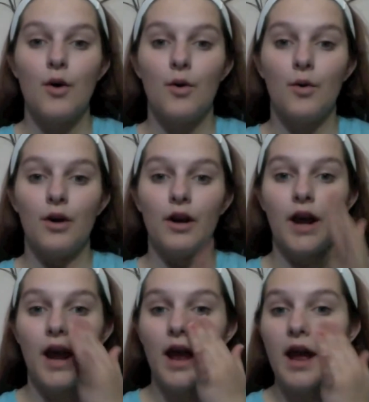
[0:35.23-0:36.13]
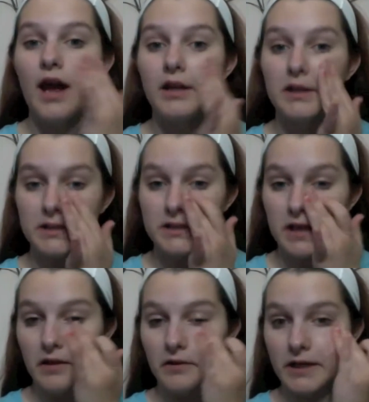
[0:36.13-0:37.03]
or any
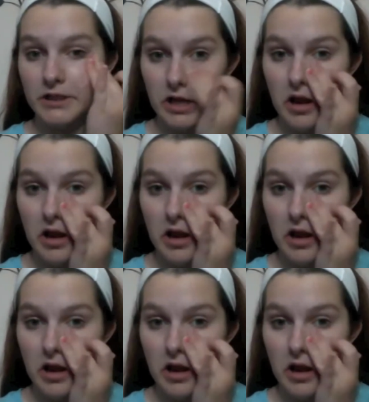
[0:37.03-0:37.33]
discoloration.